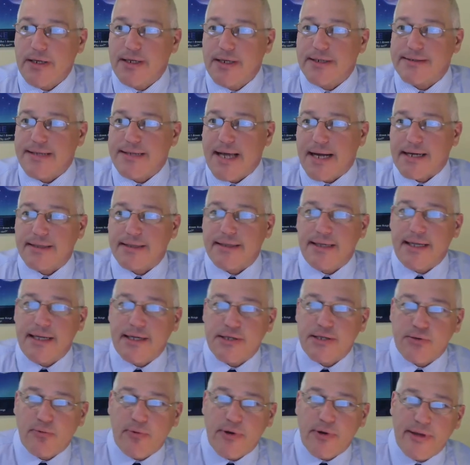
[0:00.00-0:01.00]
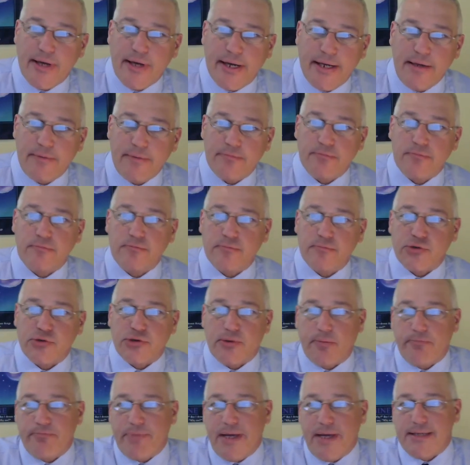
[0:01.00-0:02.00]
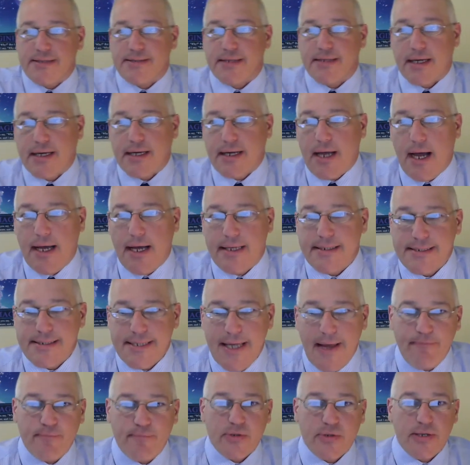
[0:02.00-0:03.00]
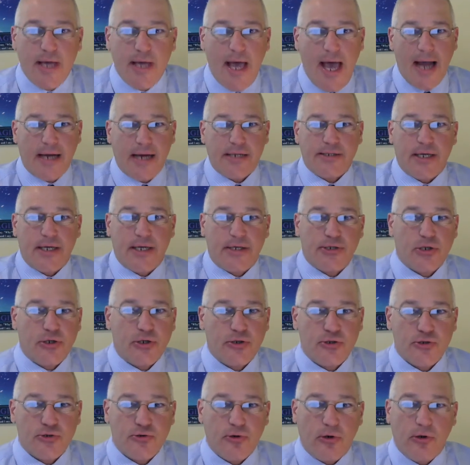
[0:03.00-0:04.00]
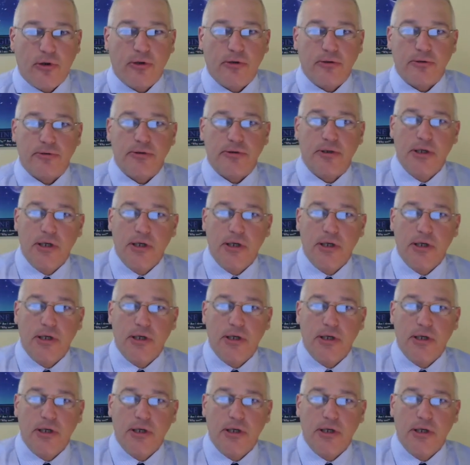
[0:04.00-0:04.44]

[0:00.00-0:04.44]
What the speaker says: techniques within it, some basic concepts, access control